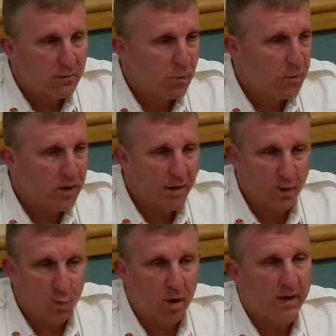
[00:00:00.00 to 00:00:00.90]
we're kind
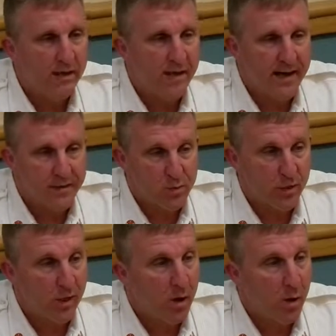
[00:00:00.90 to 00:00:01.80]
of working that as
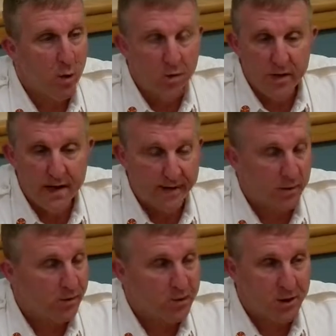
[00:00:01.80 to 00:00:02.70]
we go. That
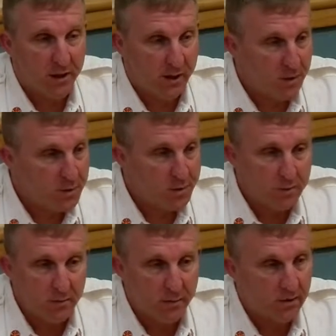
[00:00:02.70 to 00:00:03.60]
could
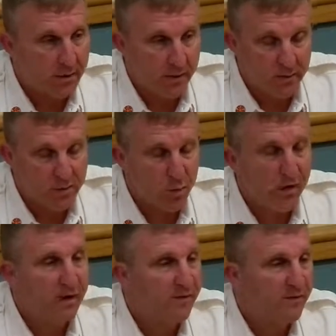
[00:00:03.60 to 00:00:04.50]
change later this
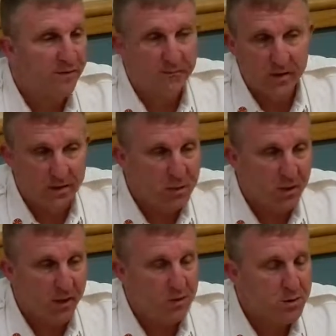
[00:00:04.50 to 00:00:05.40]
week if things
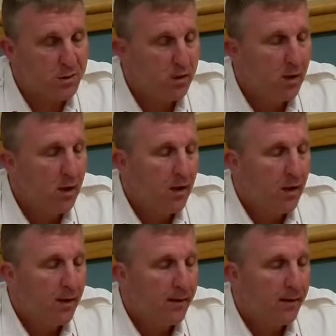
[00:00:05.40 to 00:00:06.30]
change.
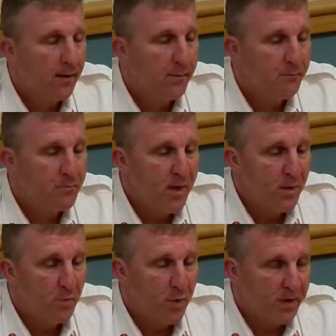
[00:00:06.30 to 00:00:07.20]

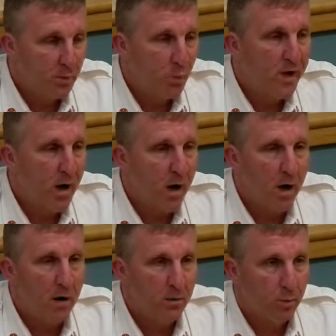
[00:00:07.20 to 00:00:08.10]
But we
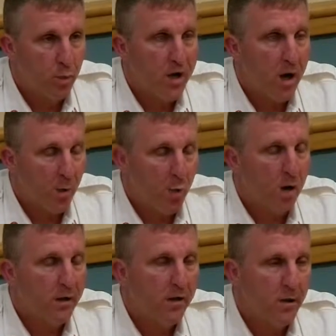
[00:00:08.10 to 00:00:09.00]
are
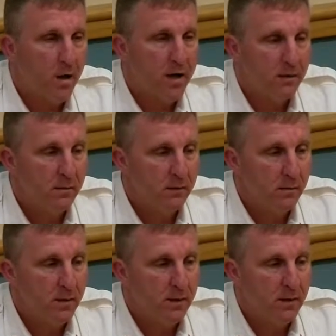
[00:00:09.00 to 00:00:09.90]
working on
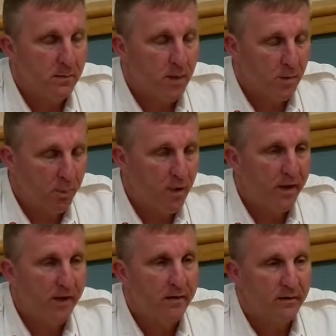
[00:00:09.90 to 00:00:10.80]
a
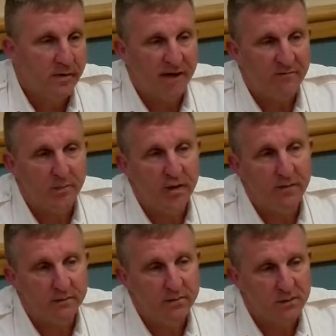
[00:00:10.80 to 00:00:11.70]
plan and have
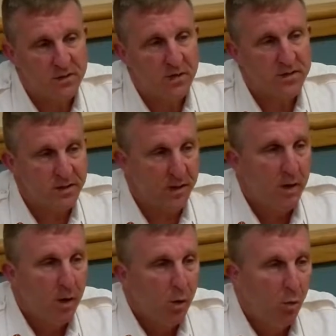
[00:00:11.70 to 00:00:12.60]
been discussing
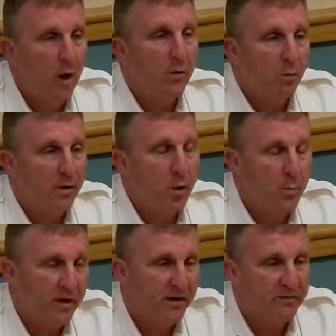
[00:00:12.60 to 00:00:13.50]
what
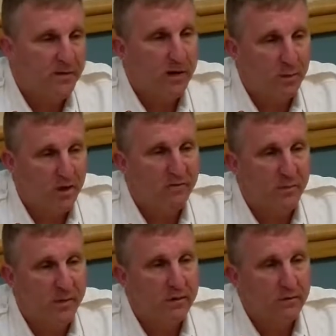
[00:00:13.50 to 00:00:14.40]
reopening of town
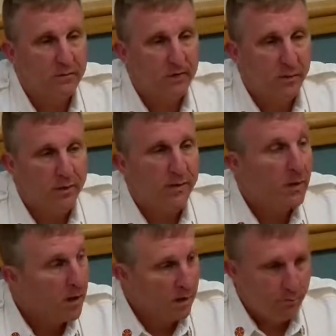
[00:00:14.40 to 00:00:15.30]
government, and
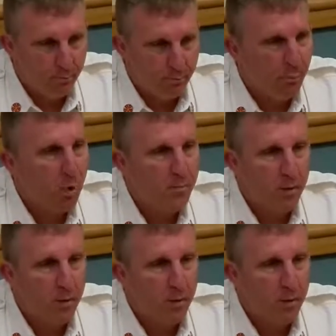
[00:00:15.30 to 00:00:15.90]
more